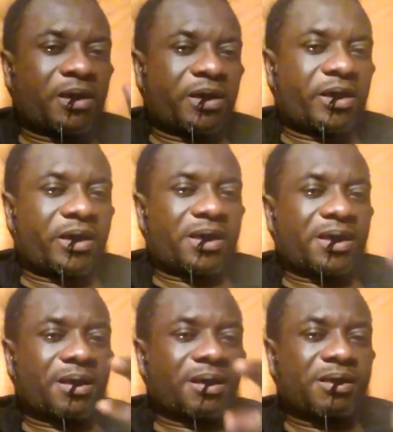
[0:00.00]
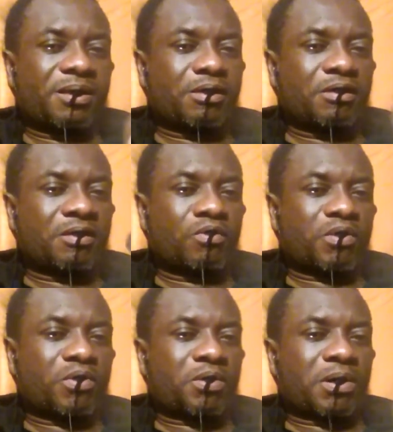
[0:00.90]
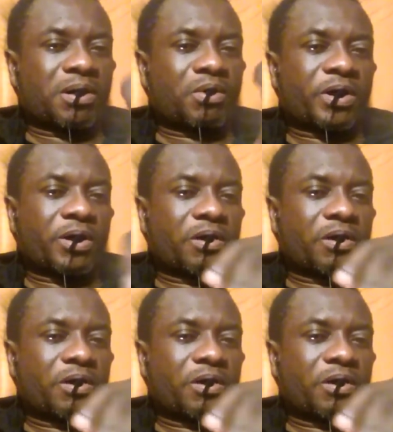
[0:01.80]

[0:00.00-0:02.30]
me ma mo kwaba